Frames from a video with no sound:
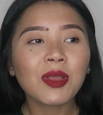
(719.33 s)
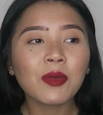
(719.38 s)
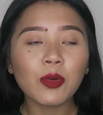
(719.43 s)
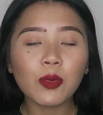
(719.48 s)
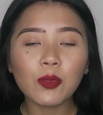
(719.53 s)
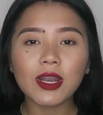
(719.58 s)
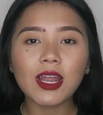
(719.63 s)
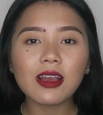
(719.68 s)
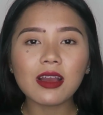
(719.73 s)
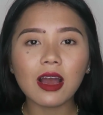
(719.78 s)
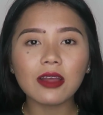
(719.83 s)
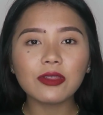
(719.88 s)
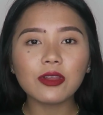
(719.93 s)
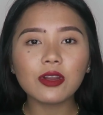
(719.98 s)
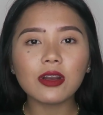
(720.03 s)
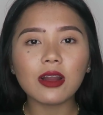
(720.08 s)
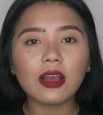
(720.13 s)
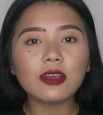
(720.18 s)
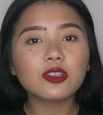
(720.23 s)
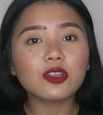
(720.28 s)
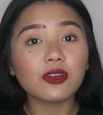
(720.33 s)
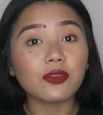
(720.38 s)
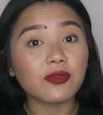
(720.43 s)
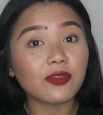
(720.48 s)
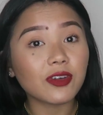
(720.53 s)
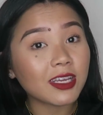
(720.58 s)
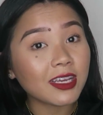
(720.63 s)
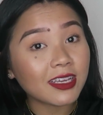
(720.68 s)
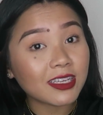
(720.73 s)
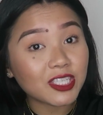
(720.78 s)
But when I got there, I started
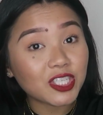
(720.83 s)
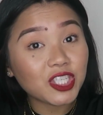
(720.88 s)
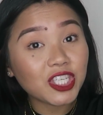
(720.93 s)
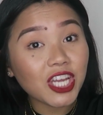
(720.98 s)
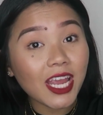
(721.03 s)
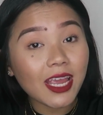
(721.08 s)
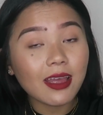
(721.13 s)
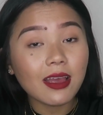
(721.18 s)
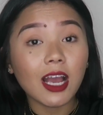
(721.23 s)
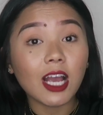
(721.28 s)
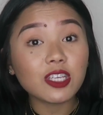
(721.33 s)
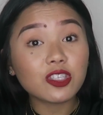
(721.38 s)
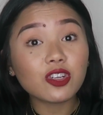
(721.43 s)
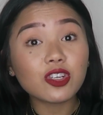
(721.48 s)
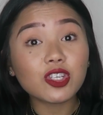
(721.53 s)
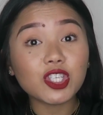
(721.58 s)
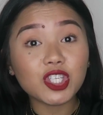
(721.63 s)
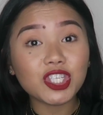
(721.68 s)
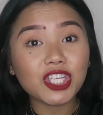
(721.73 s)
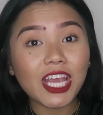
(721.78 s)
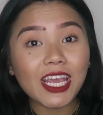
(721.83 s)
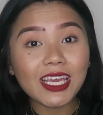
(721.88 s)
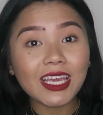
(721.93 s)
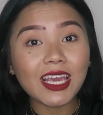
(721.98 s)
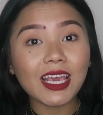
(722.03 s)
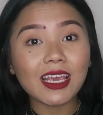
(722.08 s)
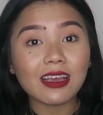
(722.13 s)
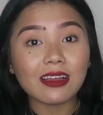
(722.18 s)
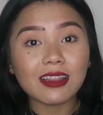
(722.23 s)
freaking shit, I started shaking.